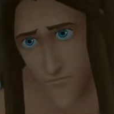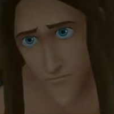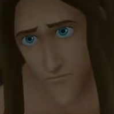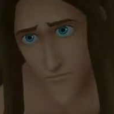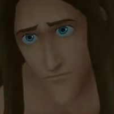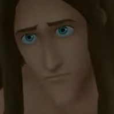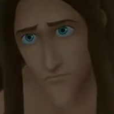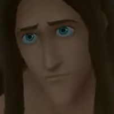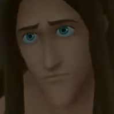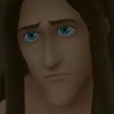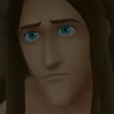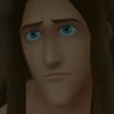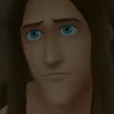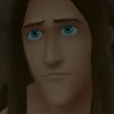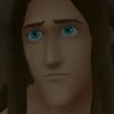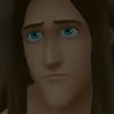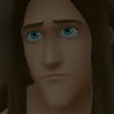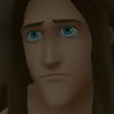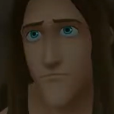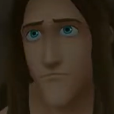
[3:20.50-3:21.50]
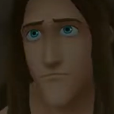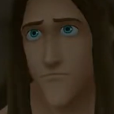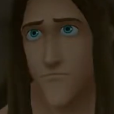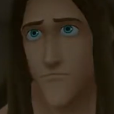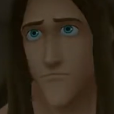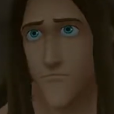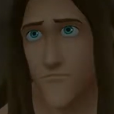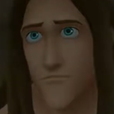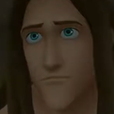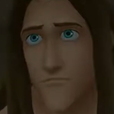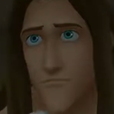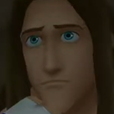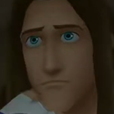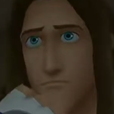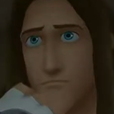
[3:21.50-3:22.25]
No one is speaking in this clip.